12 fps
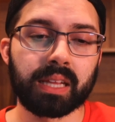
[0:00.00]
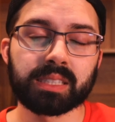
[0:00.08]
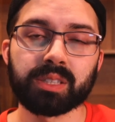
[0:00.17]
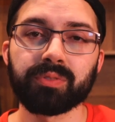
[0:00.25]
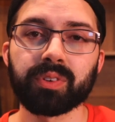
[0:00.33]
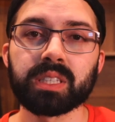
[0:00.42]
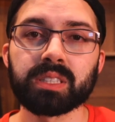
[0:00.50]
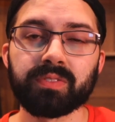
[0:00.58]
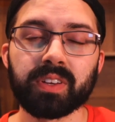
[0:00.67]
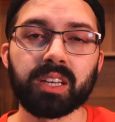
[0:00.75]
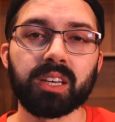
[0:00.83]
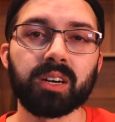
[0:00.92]
That's it for this
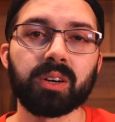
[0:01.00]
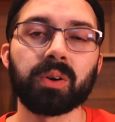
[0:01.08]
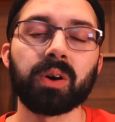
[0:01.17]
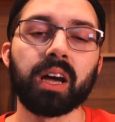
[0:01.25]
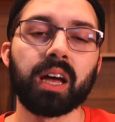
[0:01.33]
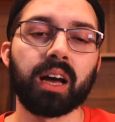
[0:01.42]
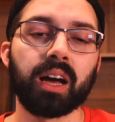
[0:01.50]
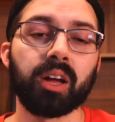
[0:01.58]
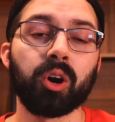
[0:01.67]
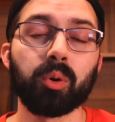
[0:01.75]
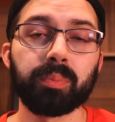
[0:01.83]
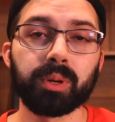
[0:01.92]
video.
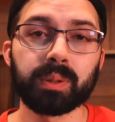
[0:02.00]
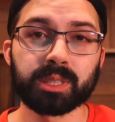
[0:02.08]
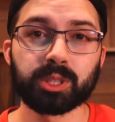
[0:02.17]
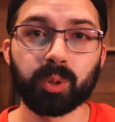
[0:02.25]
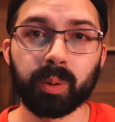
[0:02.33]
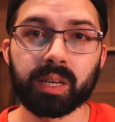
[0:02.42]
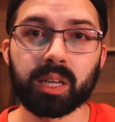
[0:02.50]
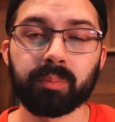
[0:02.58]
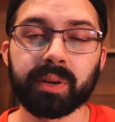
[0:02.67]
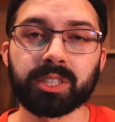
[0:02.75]
I hope you enjoyed it.